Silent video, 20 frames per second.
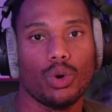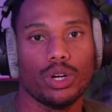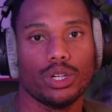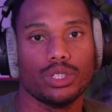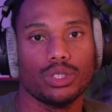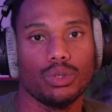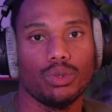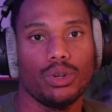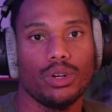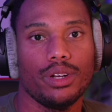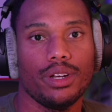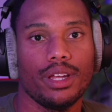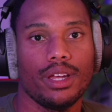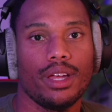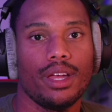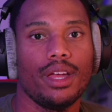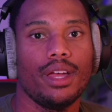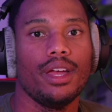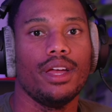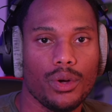worked on.
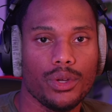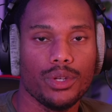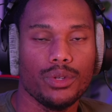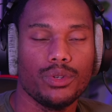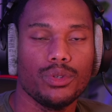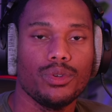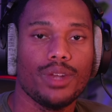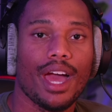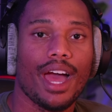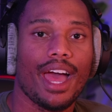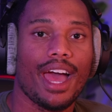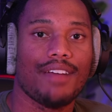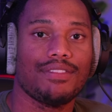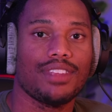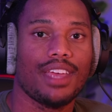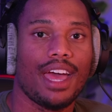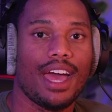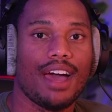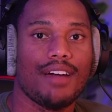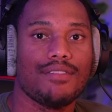No, you do not
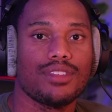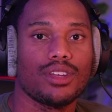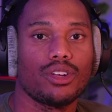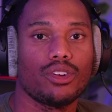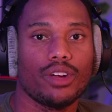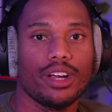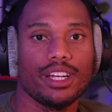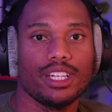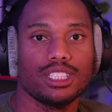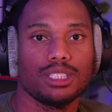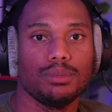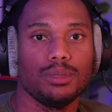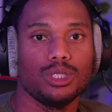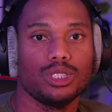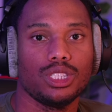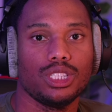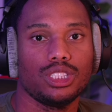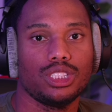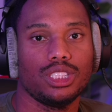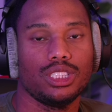have to have the greatest
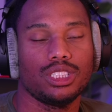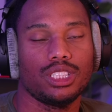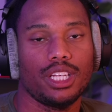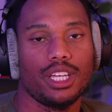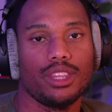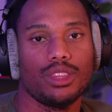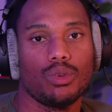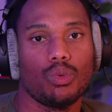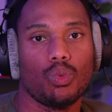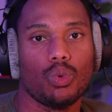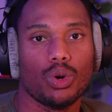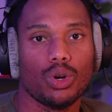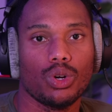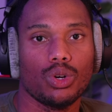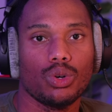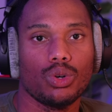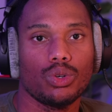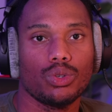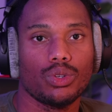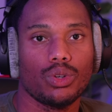musicians in the
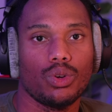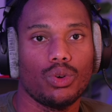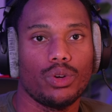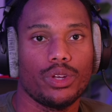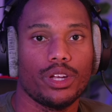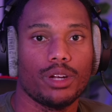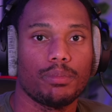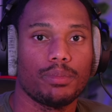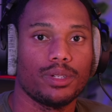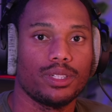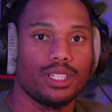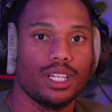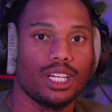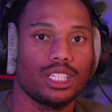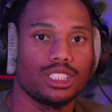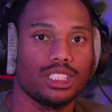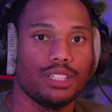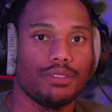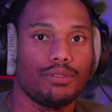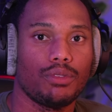world on your
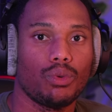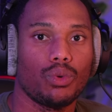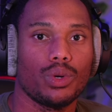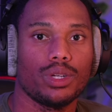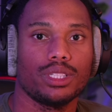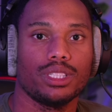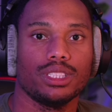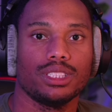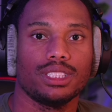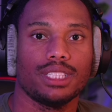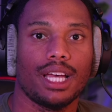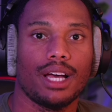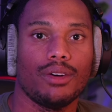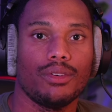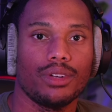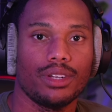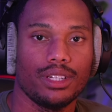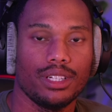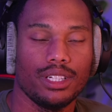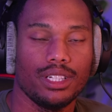production for it to
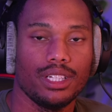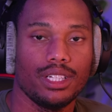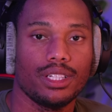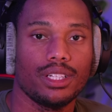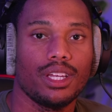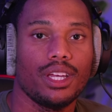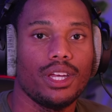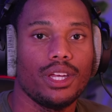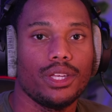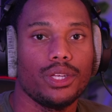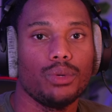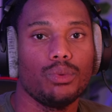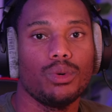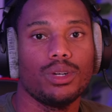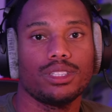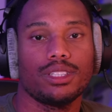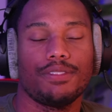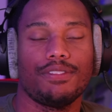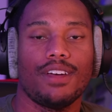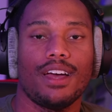sound good. You
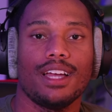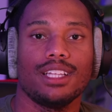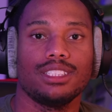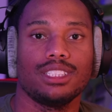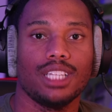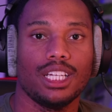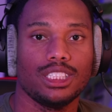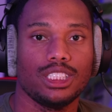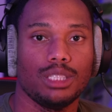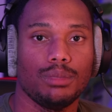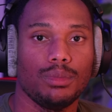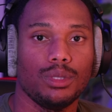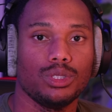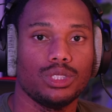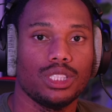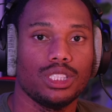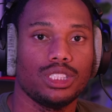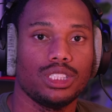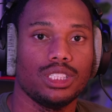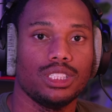want to find session
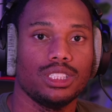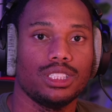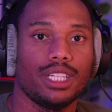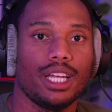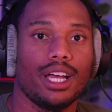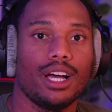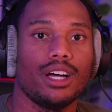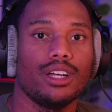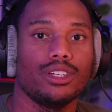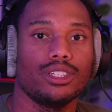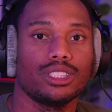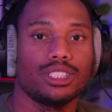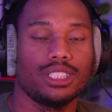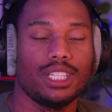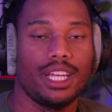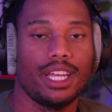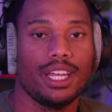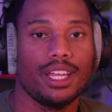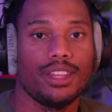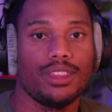musicians that
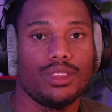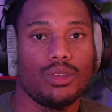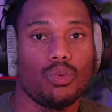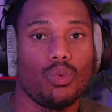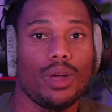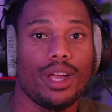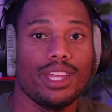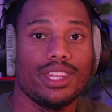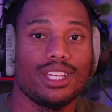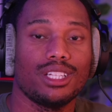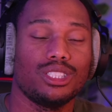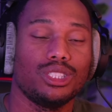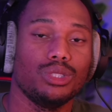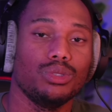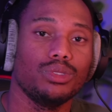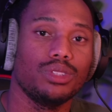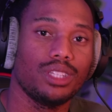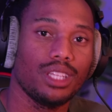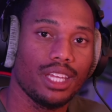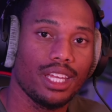understand the way that
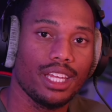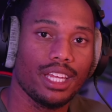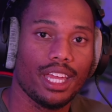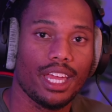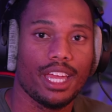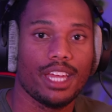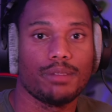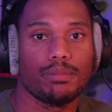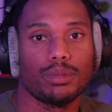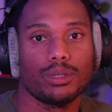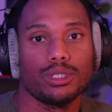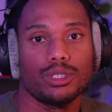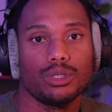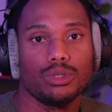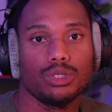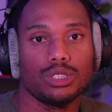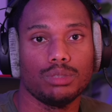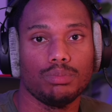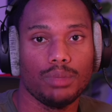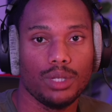you think and
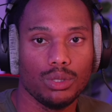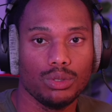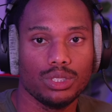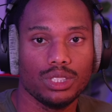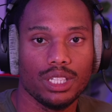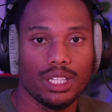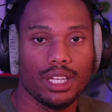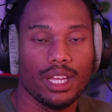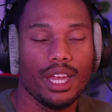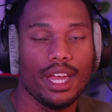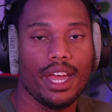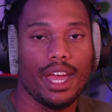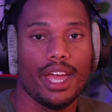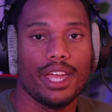produce music,